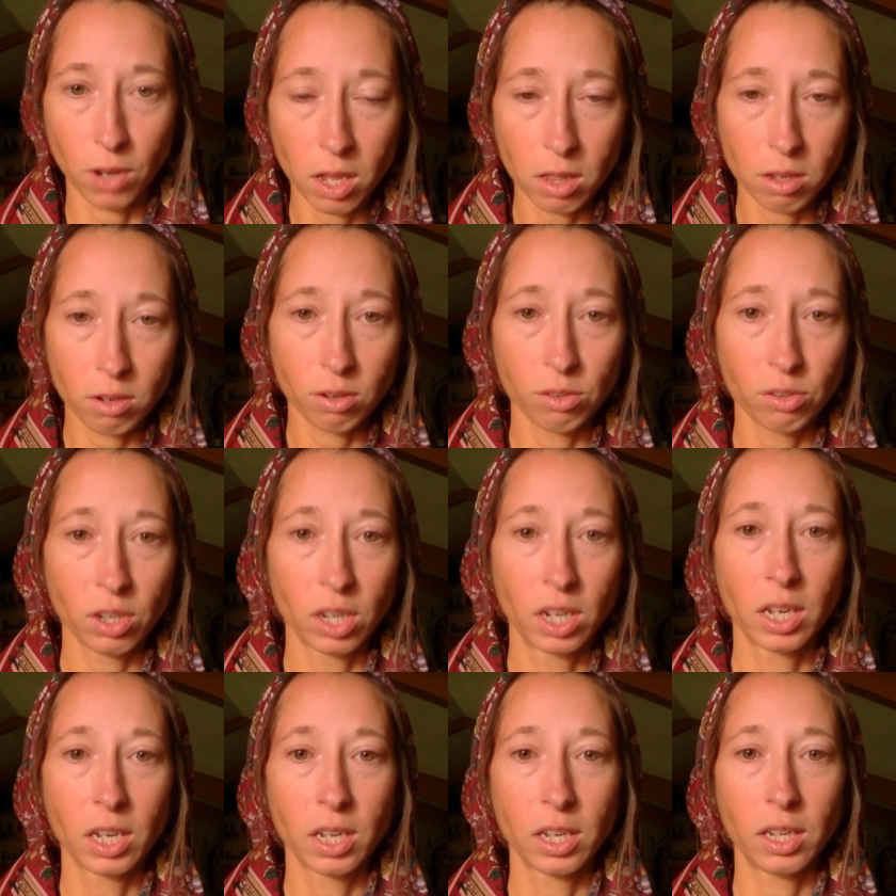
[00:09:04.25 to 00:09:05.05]
fathers
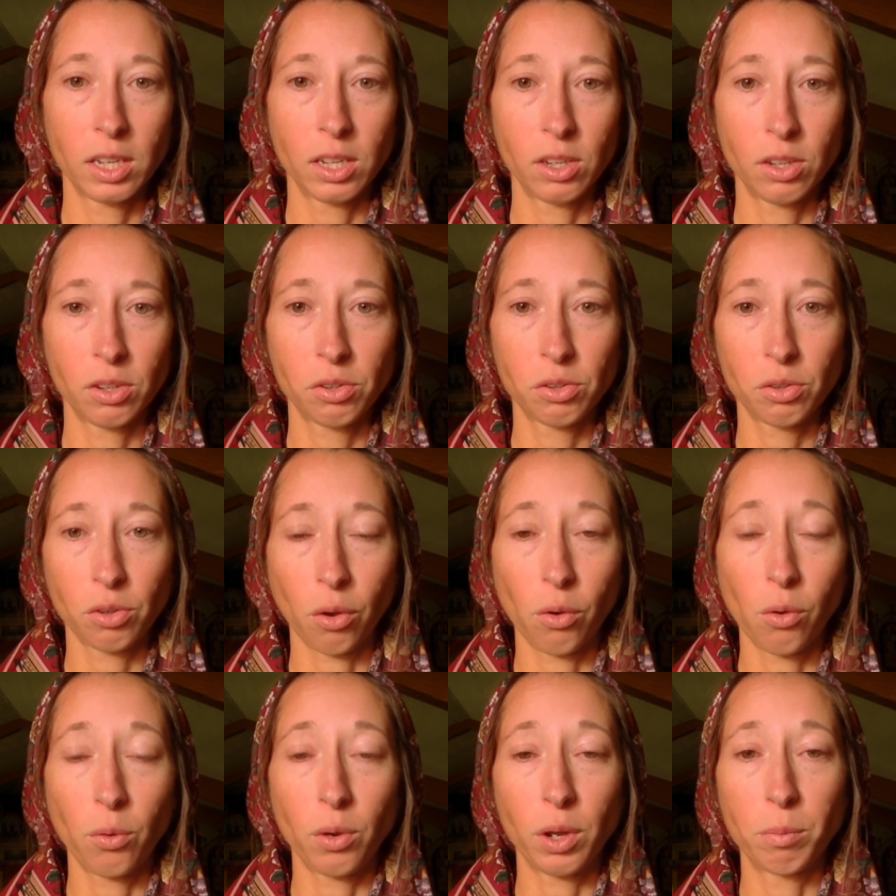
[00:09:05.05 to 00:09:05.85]
is
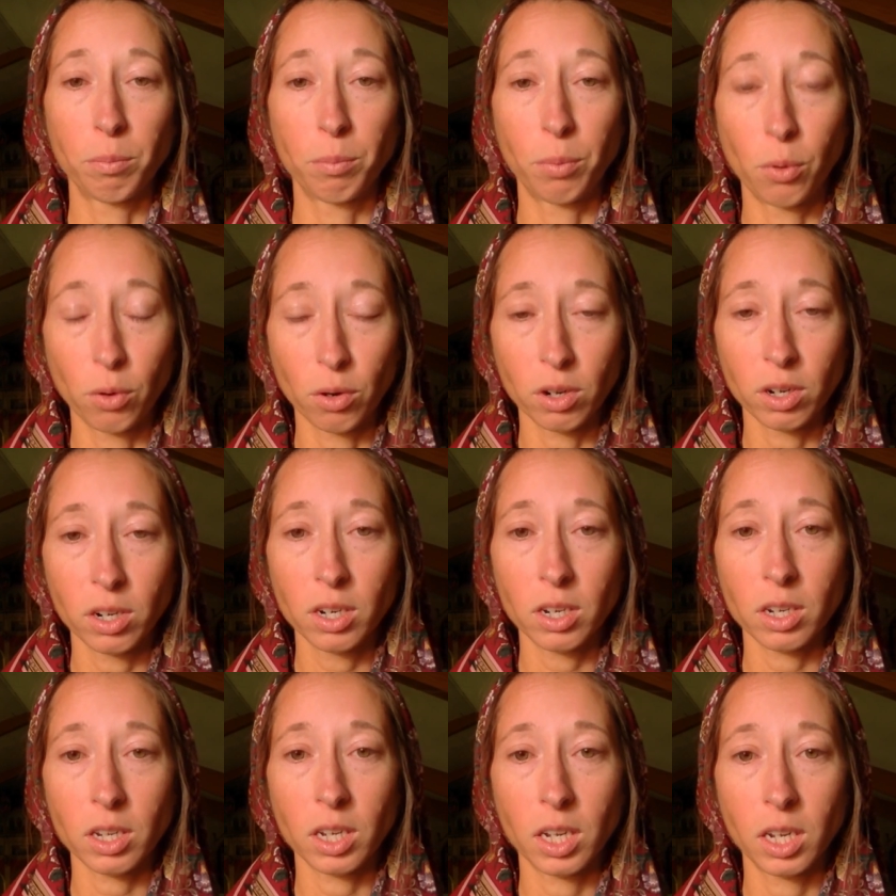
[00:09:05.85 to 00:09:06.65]
so
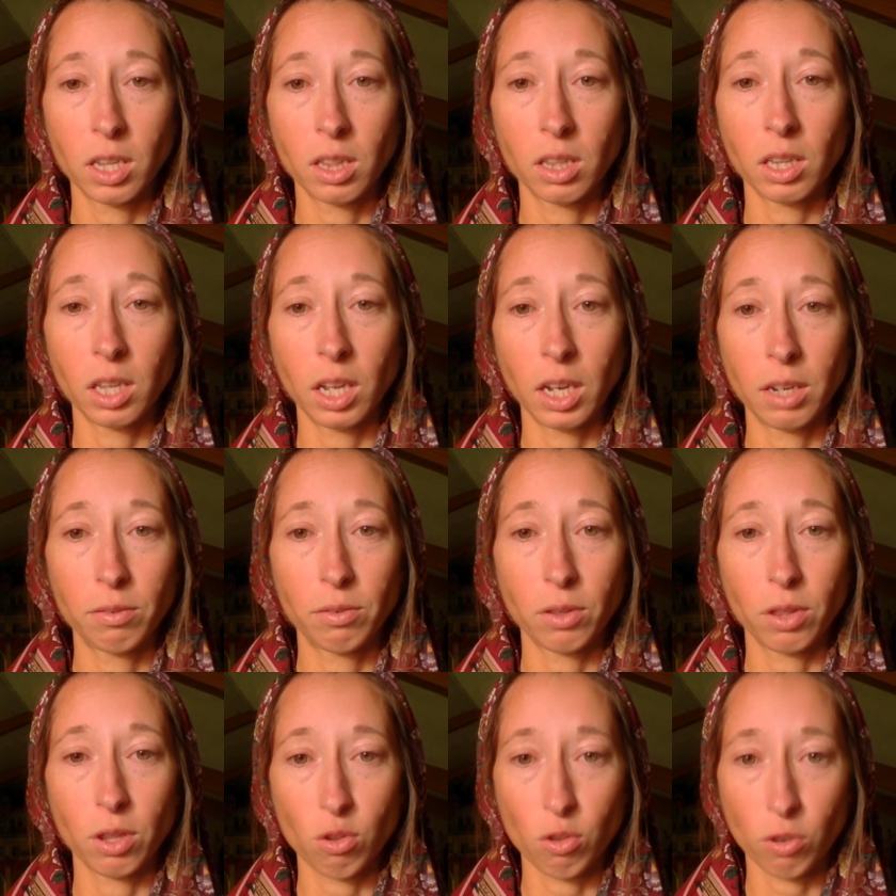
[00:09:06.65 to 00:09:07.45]
important in the
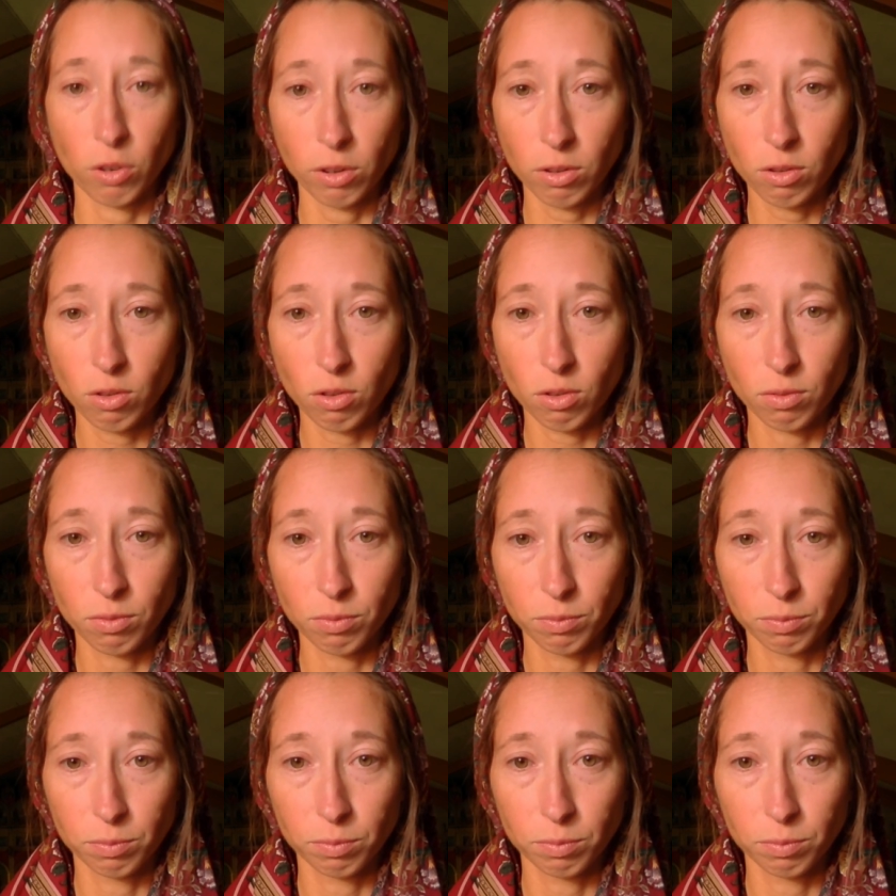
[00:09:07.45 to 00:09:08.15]
life of the church